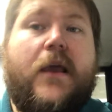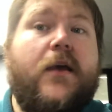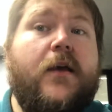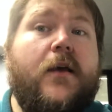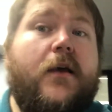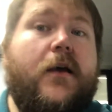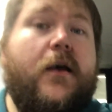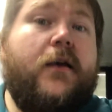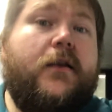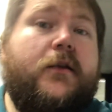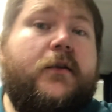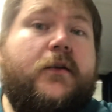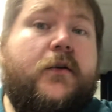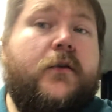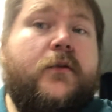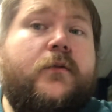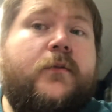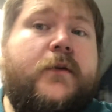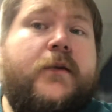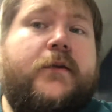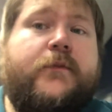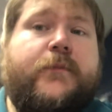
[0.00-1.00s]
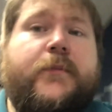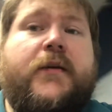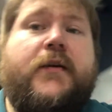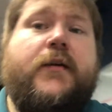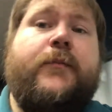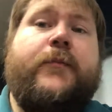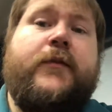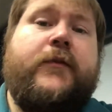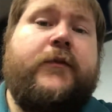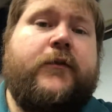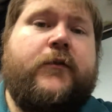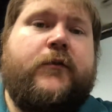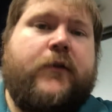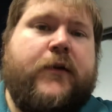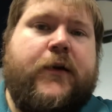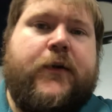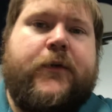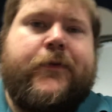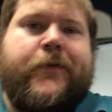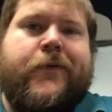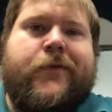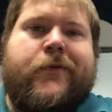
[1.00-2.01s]
Hello, it's me, Mr.
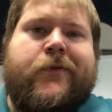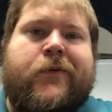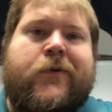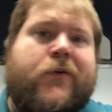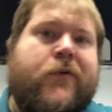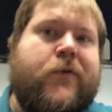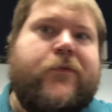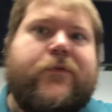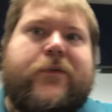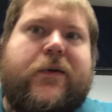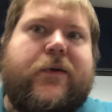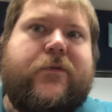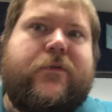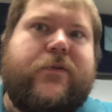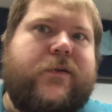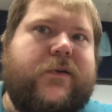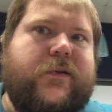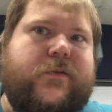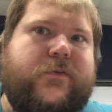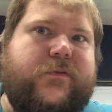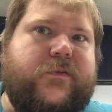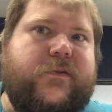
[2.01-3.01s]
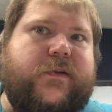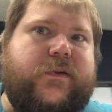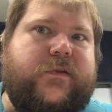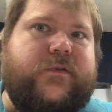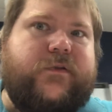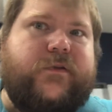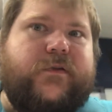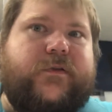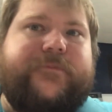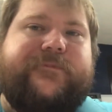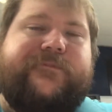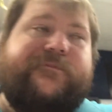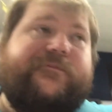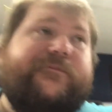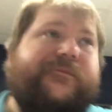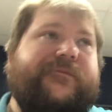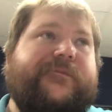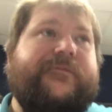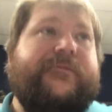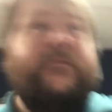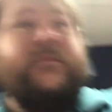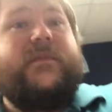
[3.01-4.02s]
Eaton, your favorite English teacher
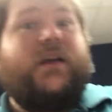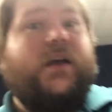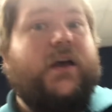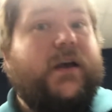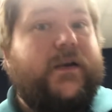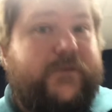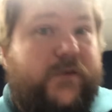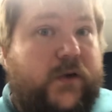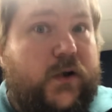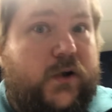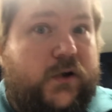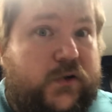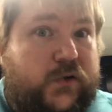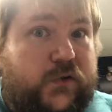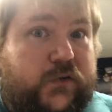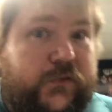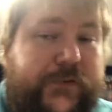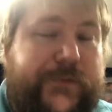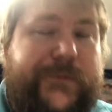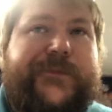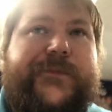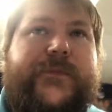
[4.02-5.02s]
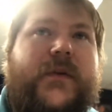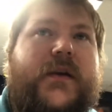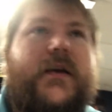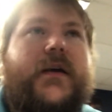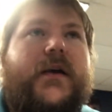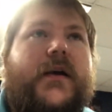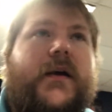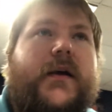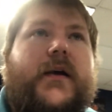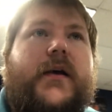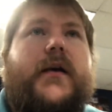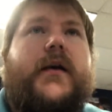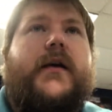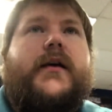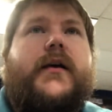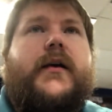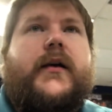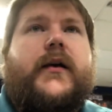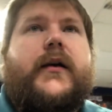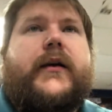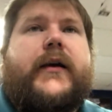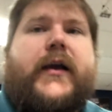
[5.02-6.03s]
of honors.
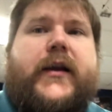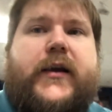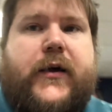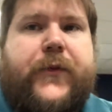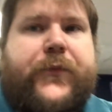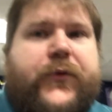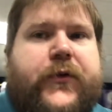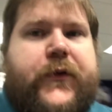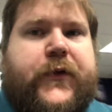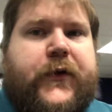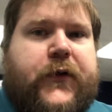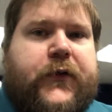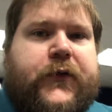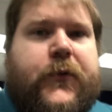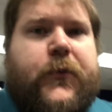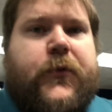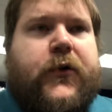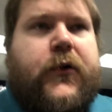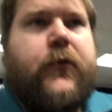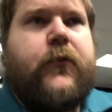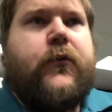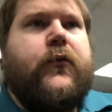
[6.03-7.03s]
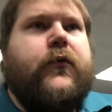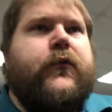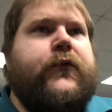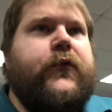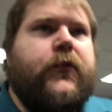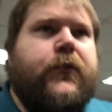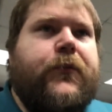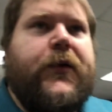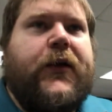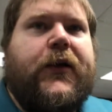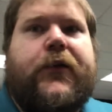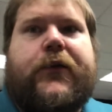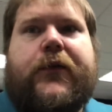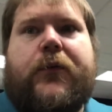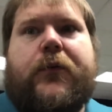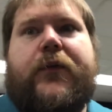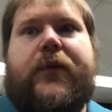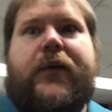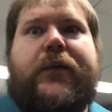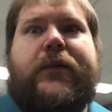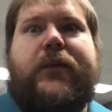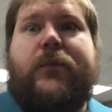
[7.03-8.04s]
Got a couple of things I want to go over because they were
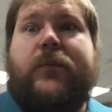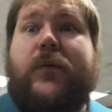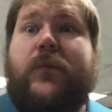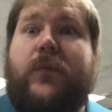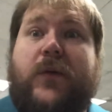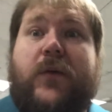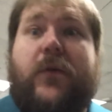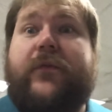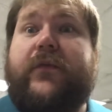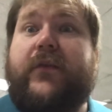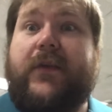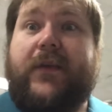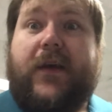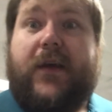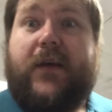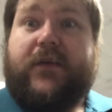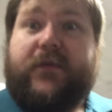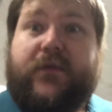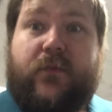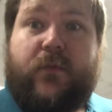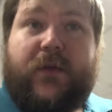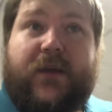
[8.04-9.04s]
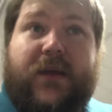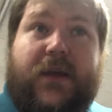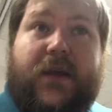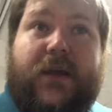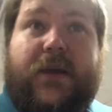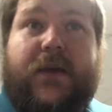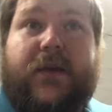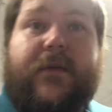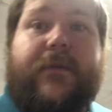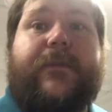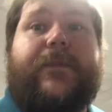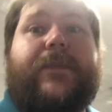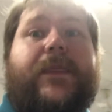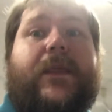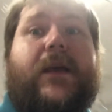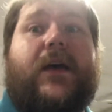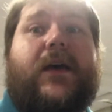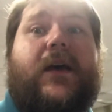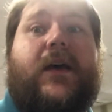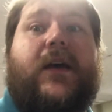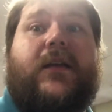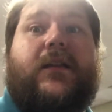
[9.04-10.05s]
things that we went over last week.
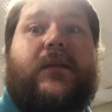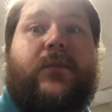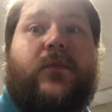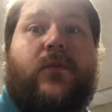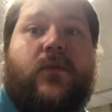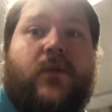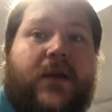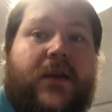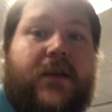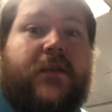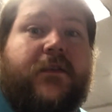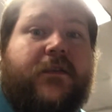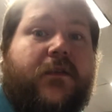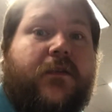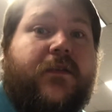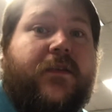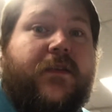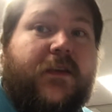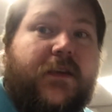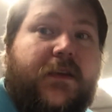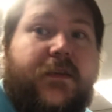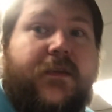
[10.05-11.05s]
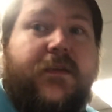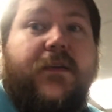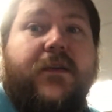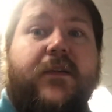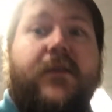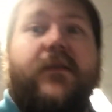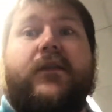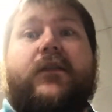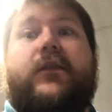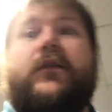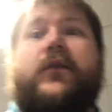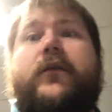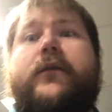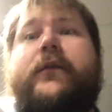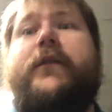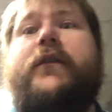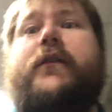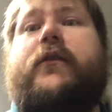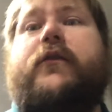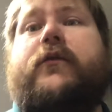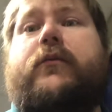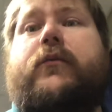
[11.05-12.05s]
Number one is your thesis. Let's go over the
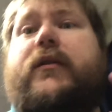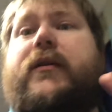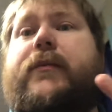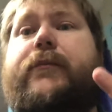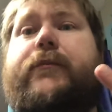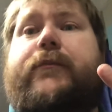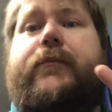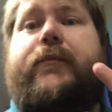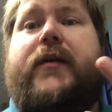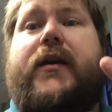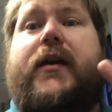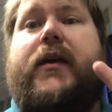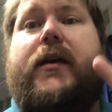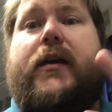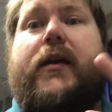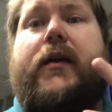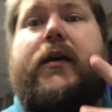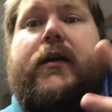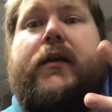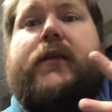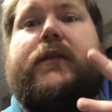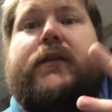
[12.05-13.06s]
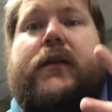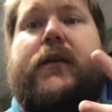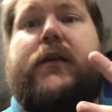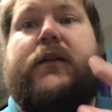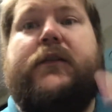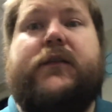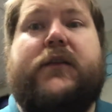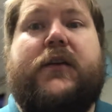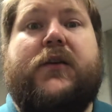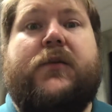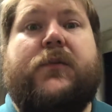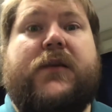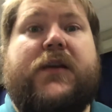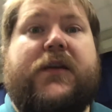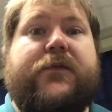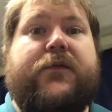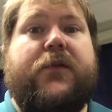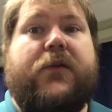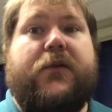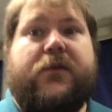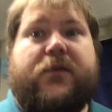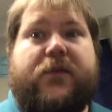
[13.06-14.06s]
three big things that you need for
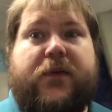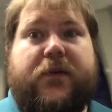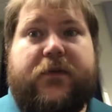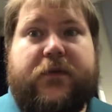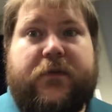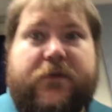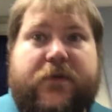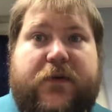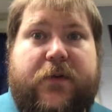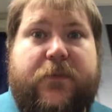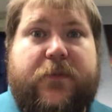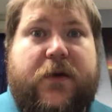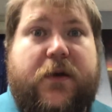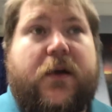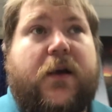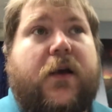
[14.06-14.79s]
your thesis statement.